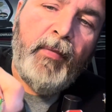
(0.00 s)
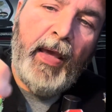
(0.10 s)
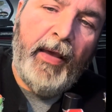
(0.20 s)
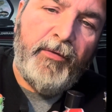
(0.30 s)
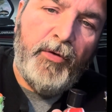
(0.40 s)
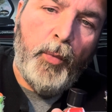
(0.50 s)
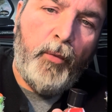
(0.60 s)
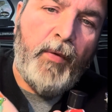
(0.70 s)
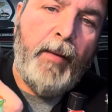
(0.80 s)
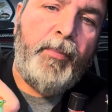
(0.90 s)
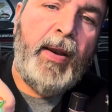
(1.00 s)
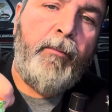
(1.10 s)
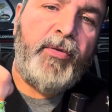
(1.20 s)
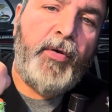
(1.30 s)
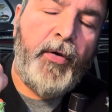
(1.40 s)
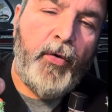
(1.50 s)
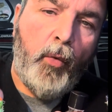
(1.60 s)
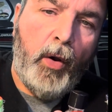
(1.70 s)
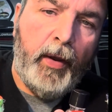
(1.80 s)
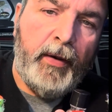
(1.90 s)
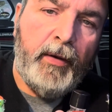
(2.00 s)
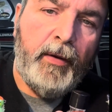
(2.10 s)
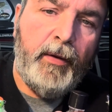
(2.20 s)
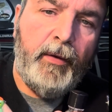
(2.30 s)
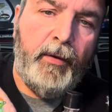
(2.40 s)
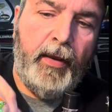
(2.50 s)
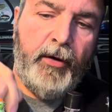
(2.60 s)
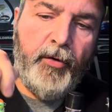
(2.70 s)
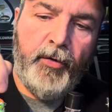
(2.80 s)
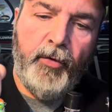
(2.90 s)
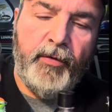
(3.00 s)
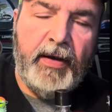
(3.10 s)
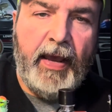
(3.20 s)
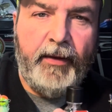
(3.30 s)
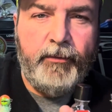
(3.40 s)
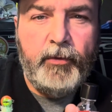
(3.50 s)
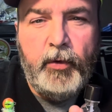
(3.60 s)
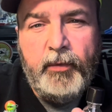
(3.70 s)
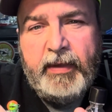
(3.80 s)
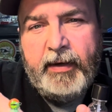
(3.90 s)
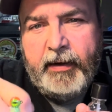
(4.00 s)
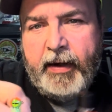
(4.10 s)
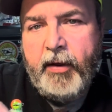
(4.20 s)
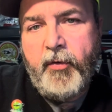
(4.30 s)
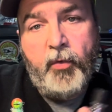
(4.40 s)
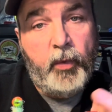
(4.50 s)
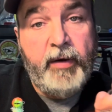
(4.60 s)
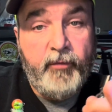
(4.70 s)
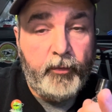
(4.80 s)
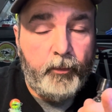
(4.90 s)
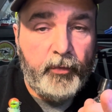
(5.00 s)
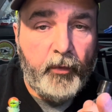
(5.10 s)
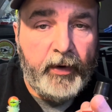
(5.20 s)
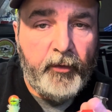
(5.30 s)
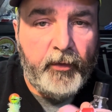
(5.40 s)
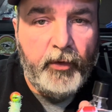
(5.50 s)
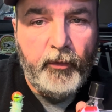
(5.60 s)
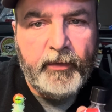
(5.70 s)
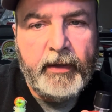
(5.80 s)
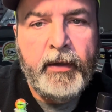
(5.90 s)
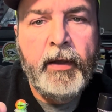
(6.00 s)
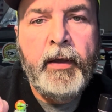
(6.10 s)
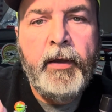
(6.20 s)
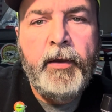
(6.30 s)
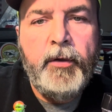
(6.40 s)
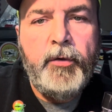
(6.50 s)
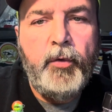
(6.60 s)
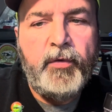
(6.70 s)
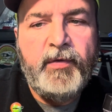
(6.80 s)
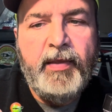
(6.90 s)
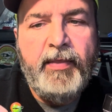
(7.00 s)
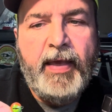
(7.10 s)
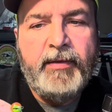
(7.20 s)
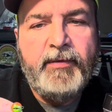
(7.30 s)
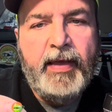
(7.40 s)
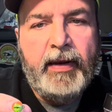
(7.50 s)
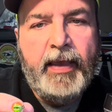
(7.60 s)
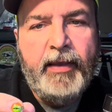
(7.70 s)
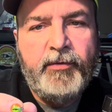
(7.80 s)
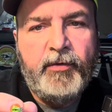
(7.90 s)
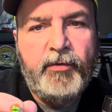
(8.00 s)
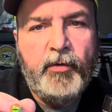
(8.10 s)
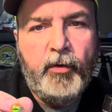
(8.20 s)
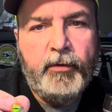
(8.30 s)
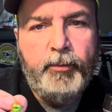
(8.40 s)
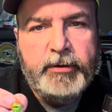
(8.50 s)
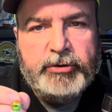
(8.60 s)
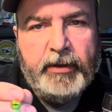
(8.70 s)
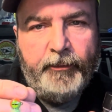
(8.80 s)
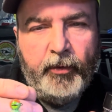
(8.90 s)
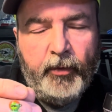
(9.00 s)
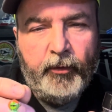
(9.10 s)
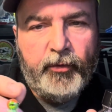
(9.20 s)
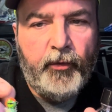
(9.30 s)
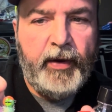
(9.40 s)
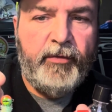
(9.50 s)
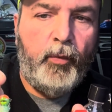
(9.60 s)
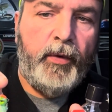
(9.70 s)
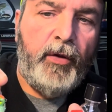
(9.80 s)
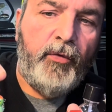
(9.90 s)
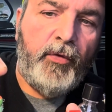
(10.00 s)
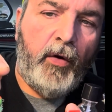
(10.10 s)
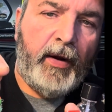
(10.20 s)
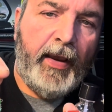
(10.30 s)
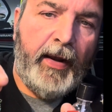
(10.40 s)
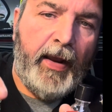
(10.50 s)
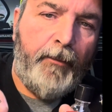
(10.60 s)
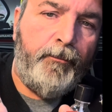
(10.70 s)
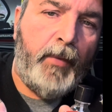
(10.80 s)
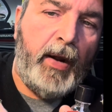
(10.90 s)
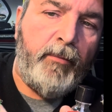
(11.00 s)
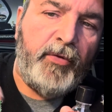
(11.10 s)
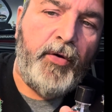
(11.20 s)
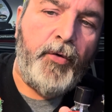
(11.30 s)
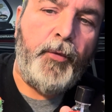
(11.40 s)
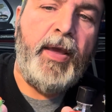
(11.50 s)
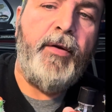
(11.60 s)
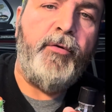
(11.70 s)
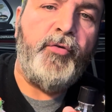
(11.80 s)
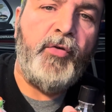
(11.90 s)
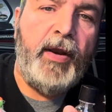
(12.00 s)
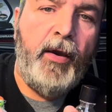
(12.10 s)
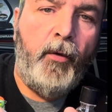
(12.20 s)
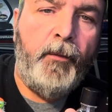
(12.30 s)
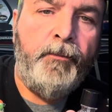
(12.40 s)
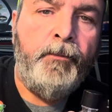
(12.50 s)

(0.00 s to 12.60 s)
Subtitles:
as you were wrapping that material on, and you're using that 210 denier or whatever thread you're using, you'll see that Sally Hansen's start to push up through those threads. And when you start laying that body material down your Chanel,